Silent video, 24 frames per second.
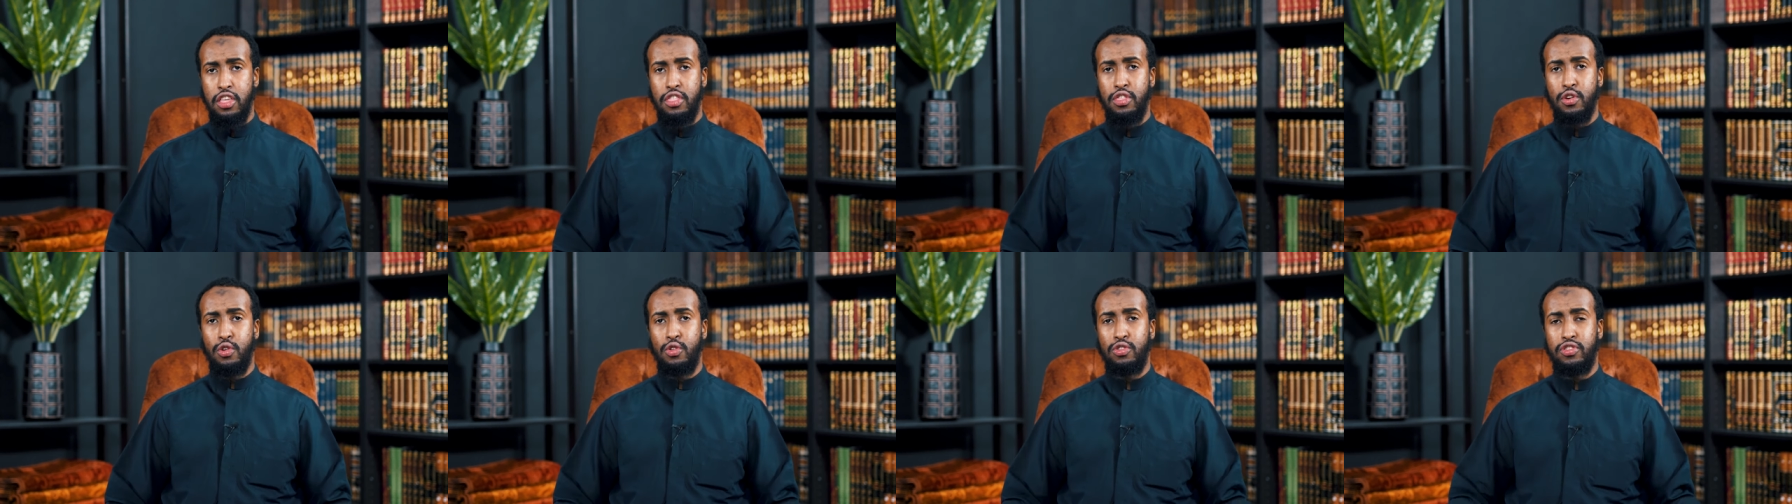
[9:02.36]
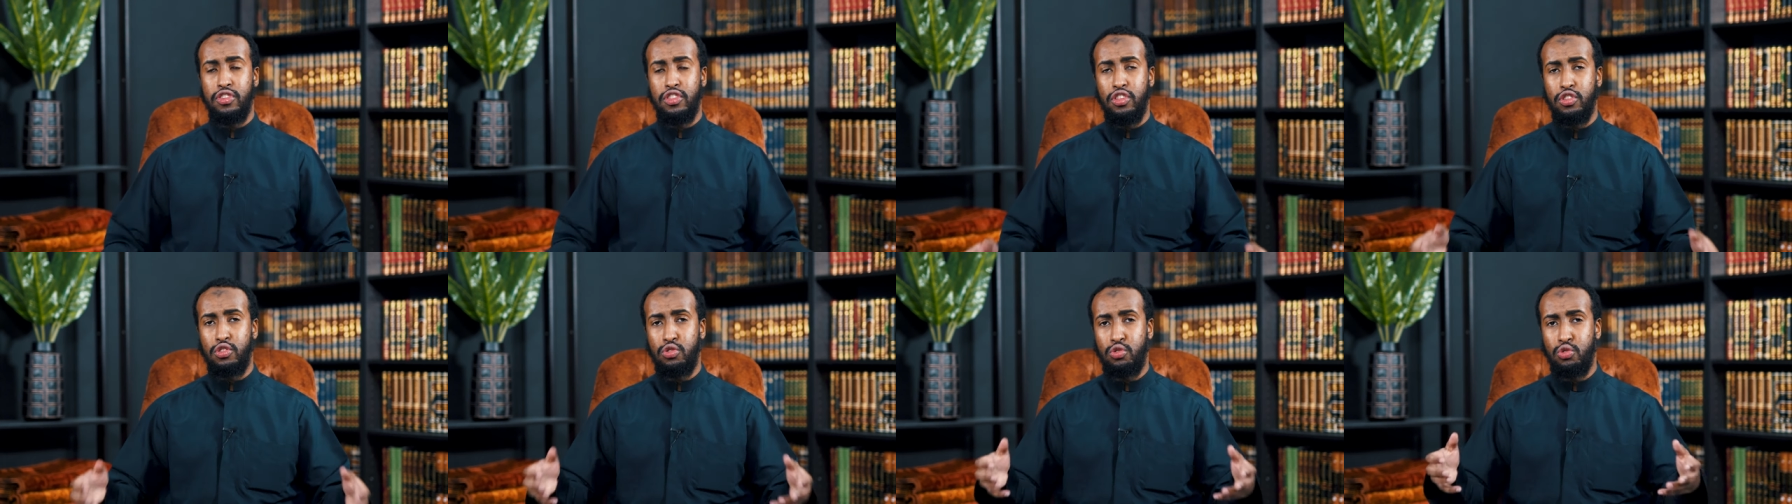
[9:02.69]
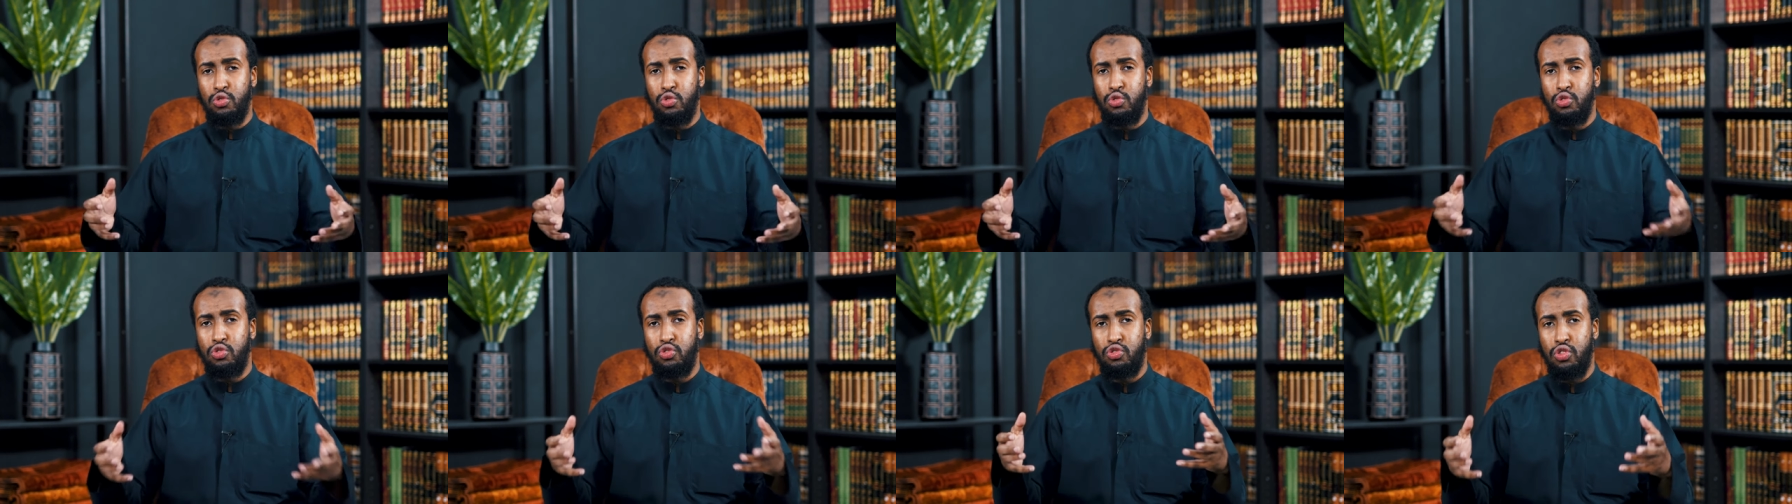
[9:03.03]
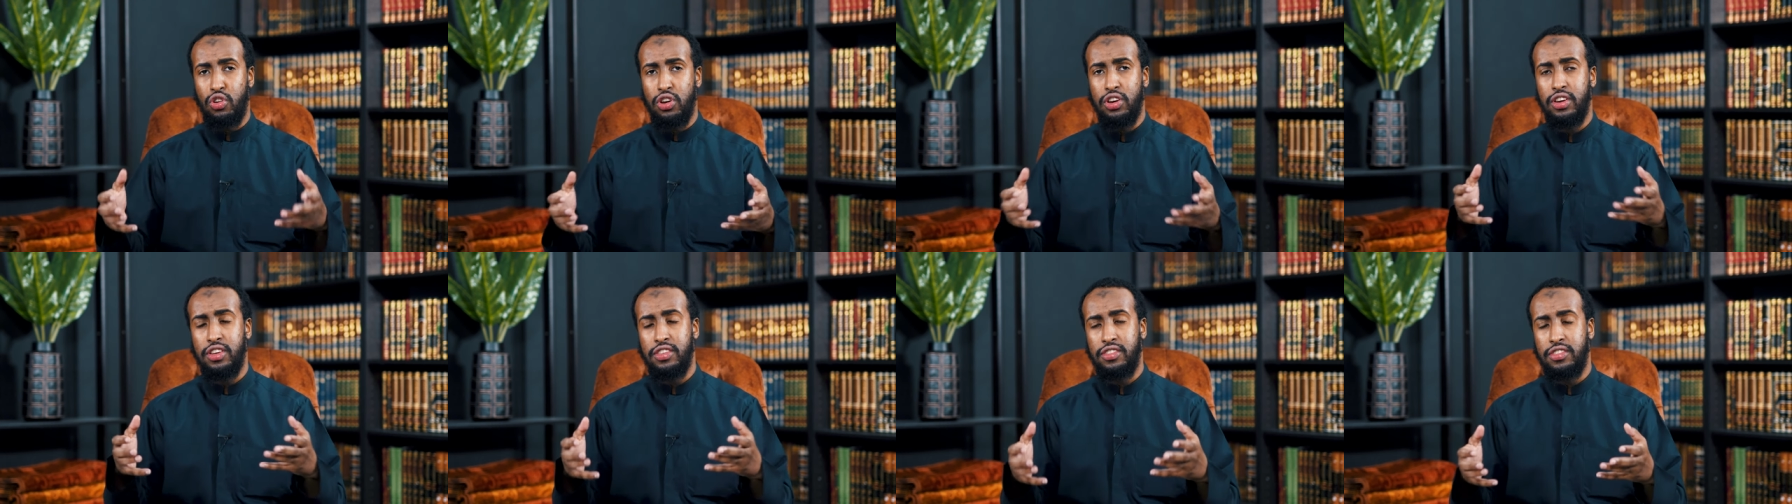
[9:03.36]
Those are the two
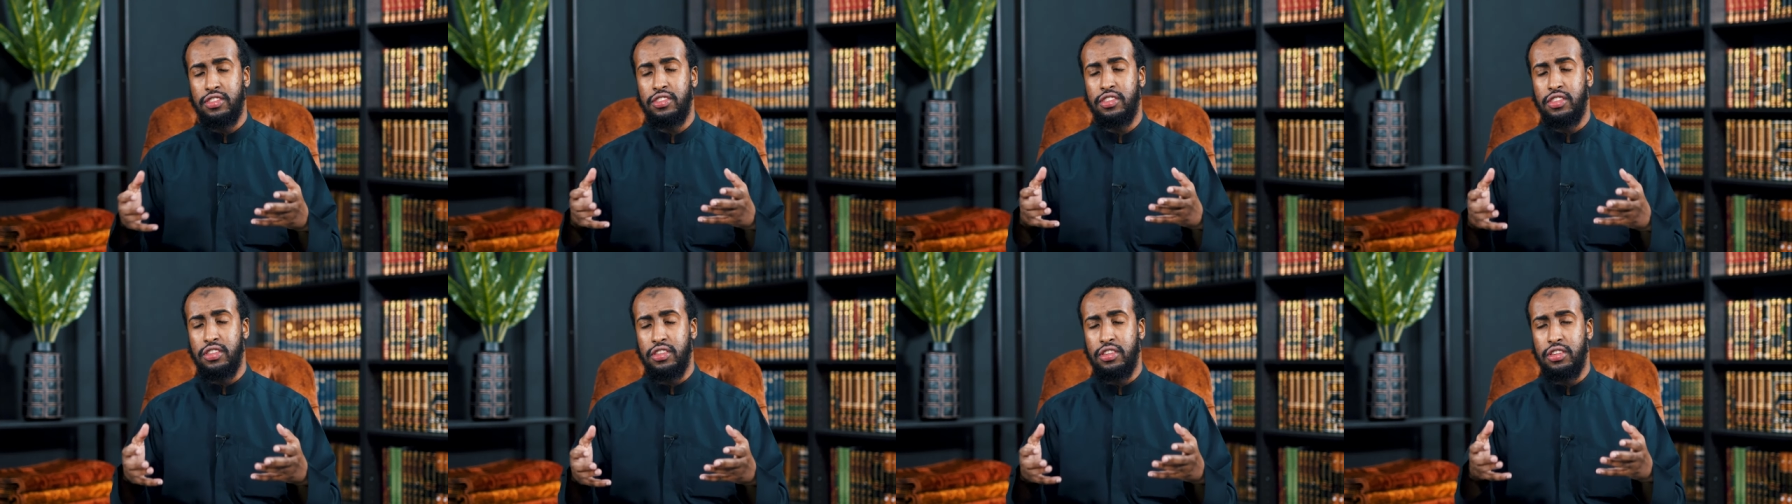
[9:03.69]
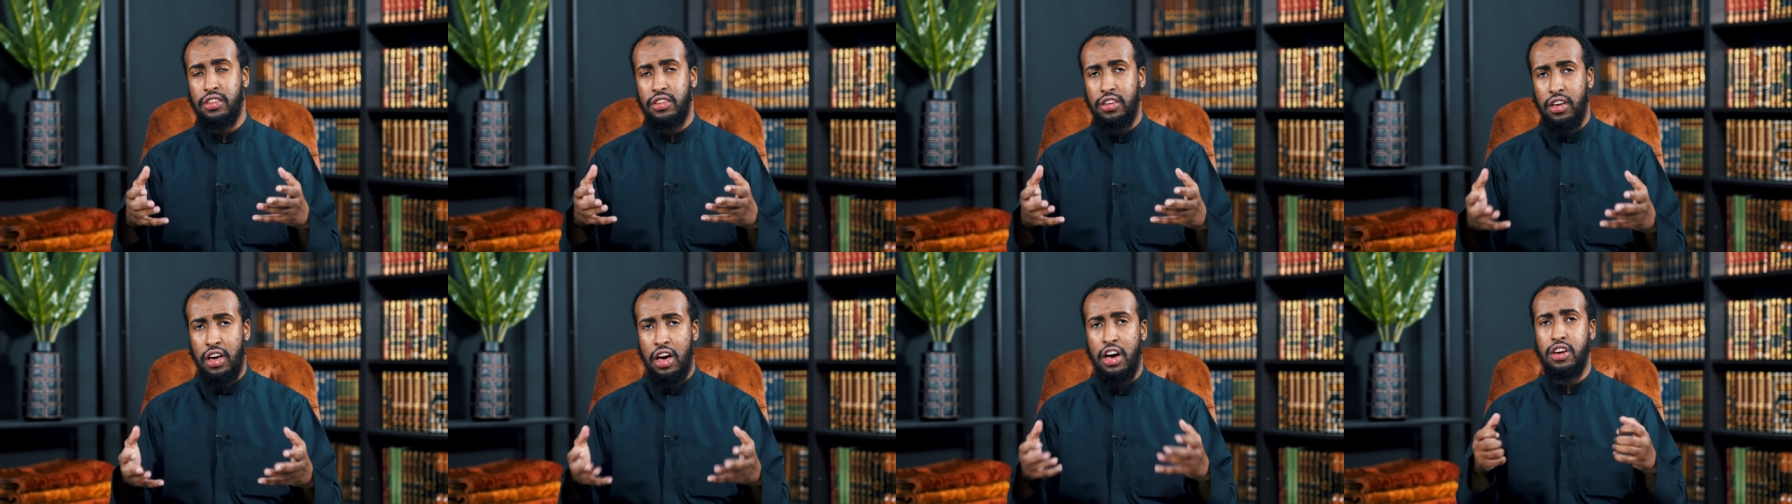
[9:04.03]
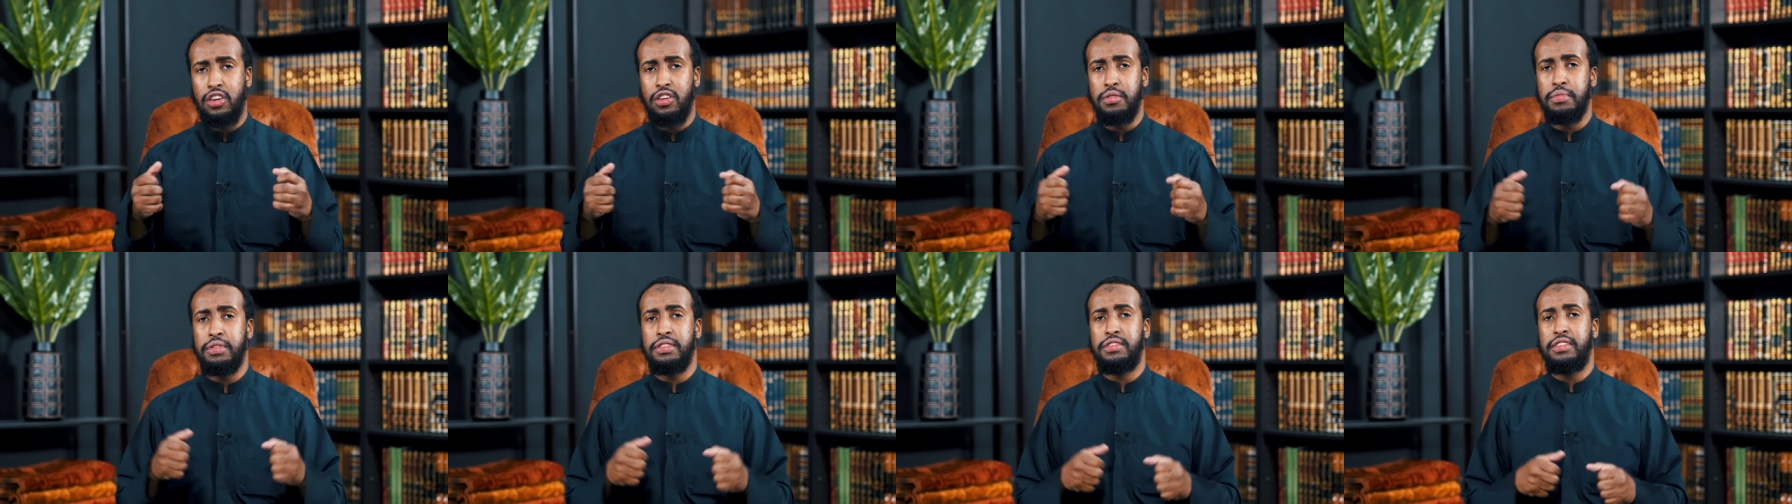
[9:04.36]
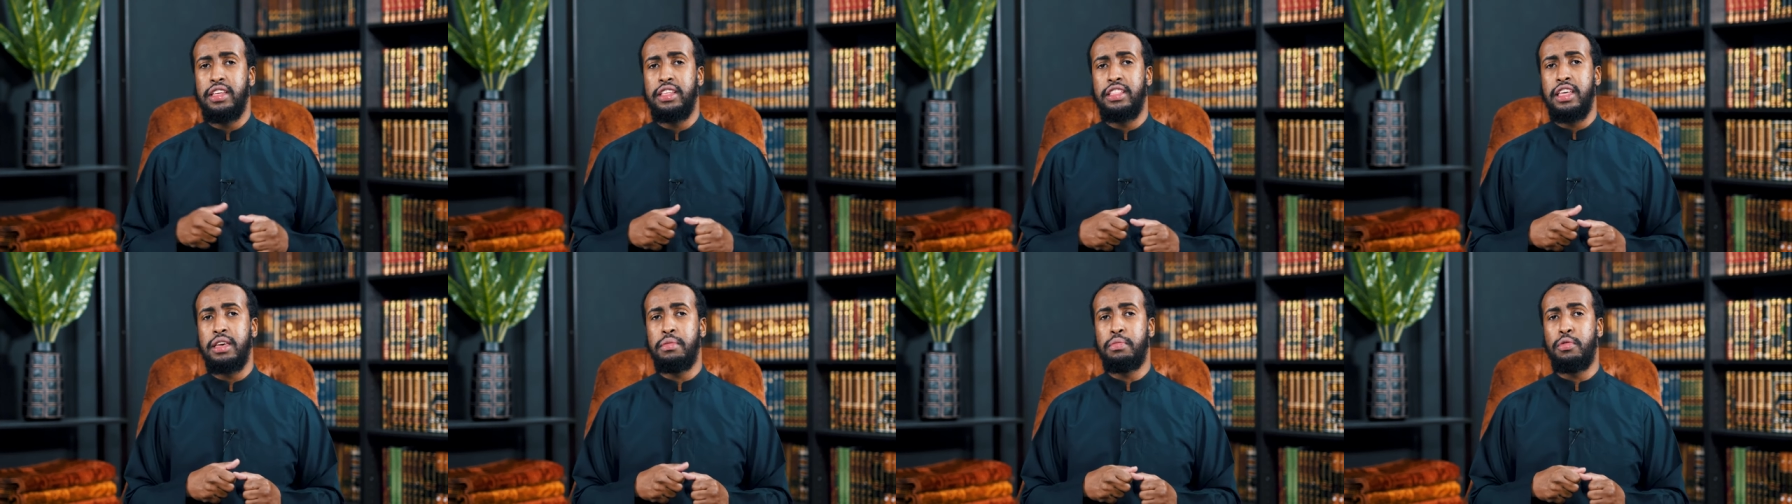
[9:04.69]
strongest arguments
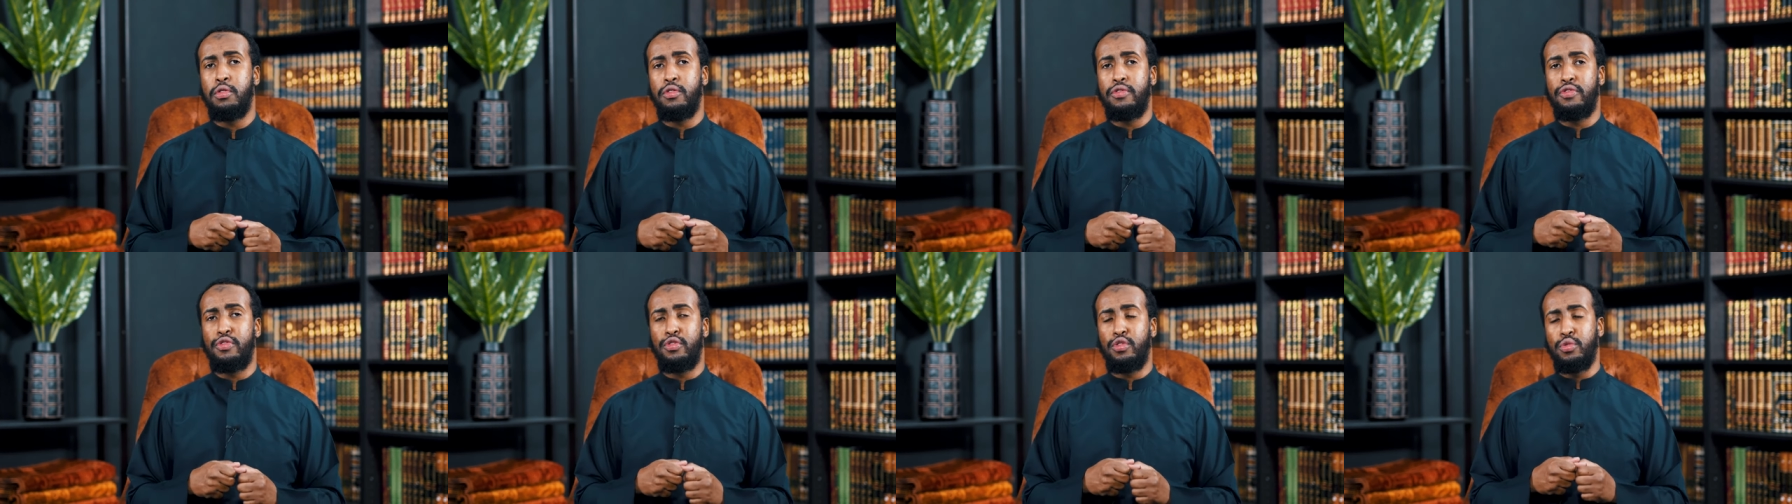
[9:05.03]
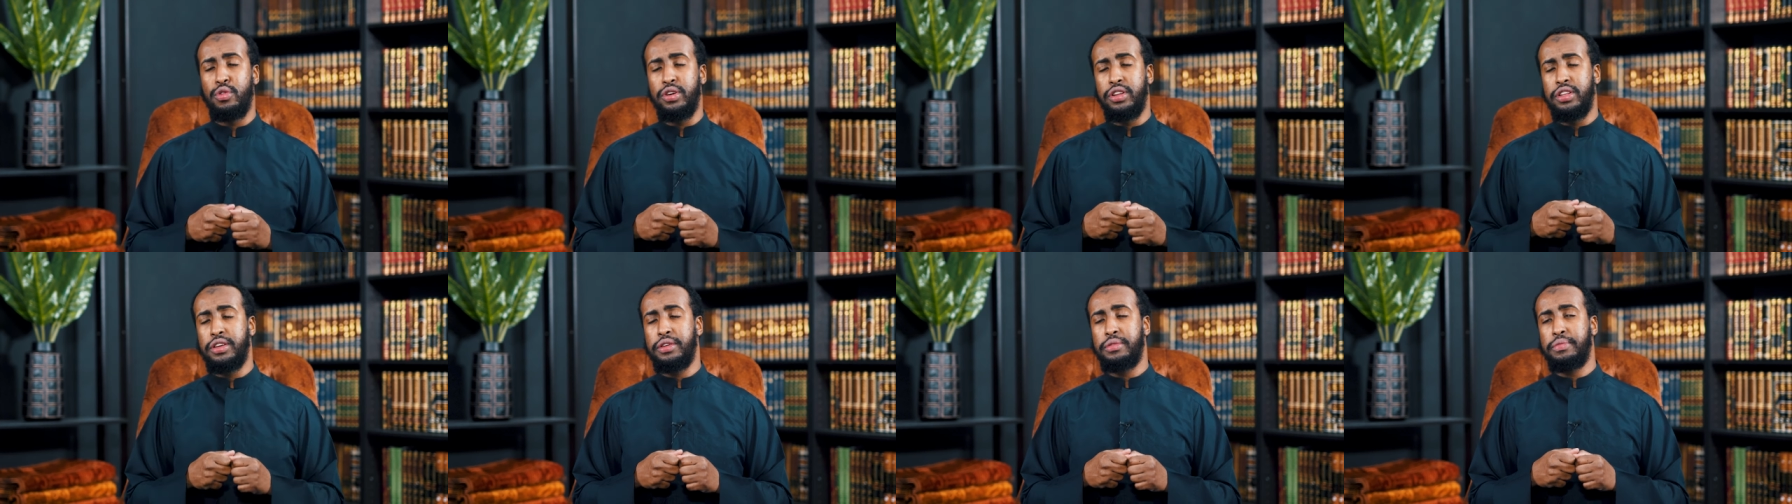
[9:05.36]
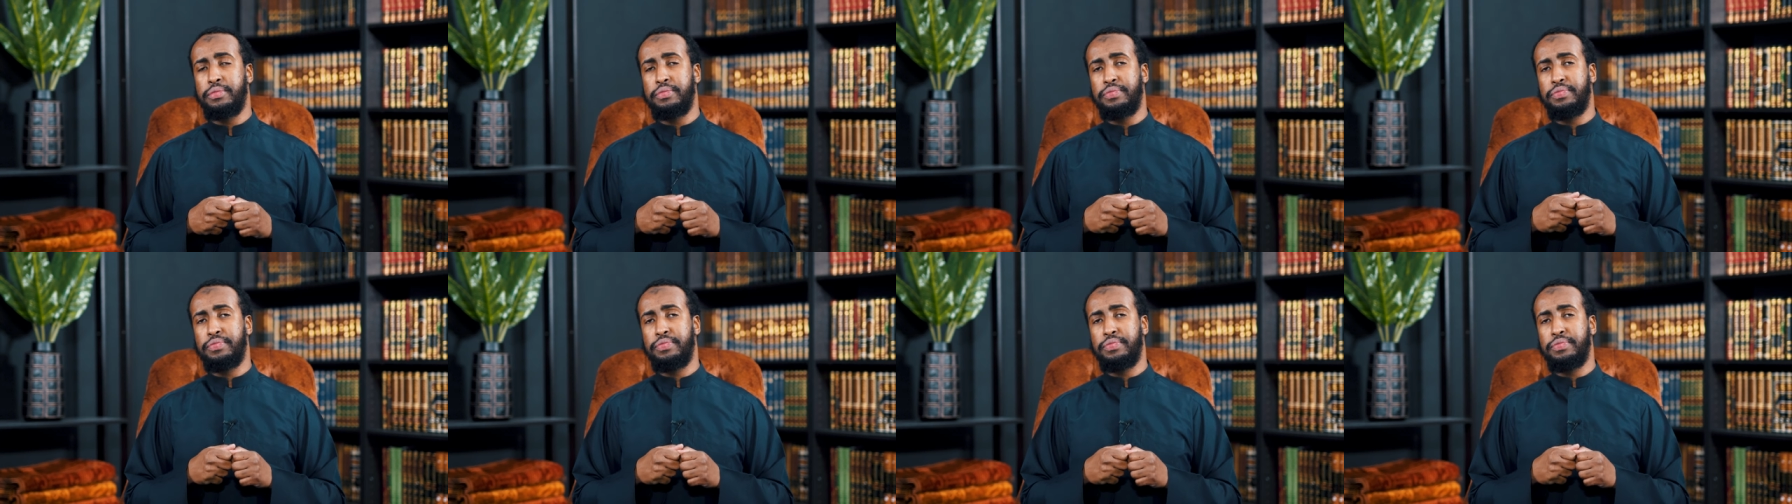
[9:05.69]
that they put forward